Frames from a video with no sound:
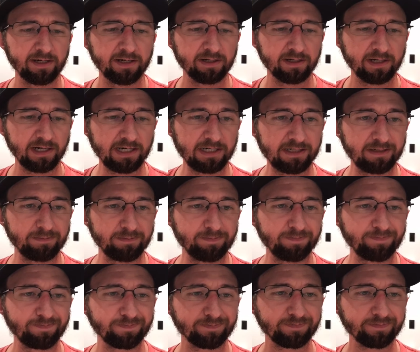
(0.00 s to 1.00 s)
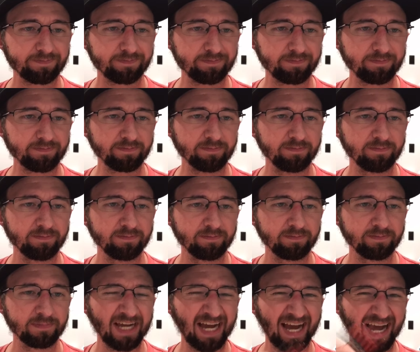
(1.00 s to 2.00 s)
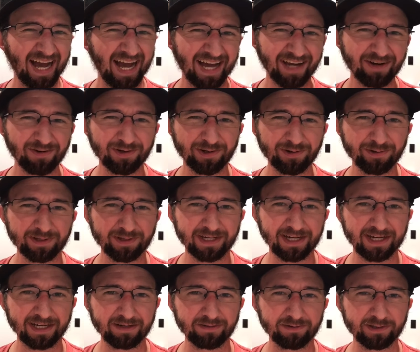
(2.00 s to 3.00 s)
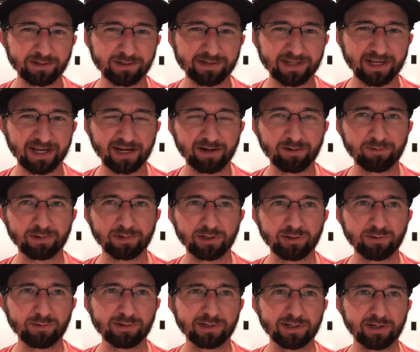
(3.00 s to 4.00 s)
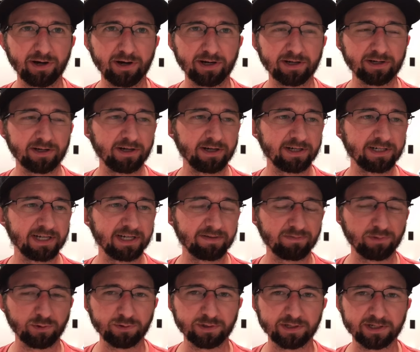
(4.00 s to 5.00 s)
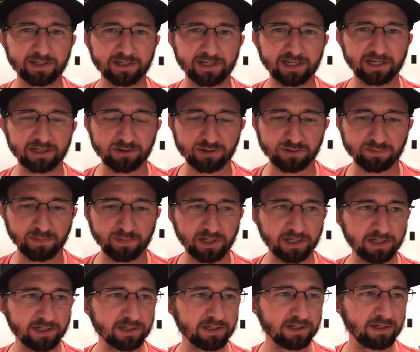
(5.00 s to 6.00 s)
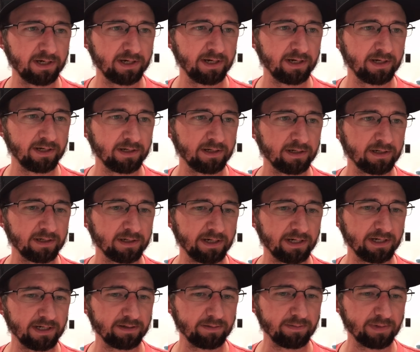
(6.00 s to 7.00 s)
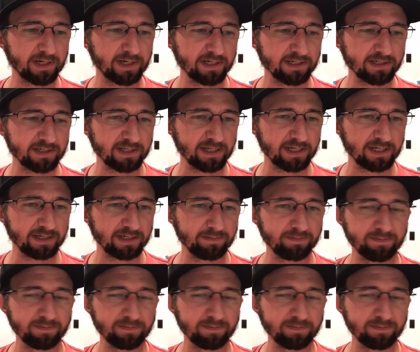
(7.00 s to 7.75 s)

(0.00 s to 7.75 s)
I don't know that I'd ever use that. I don't use non-contact voltage detectors much because I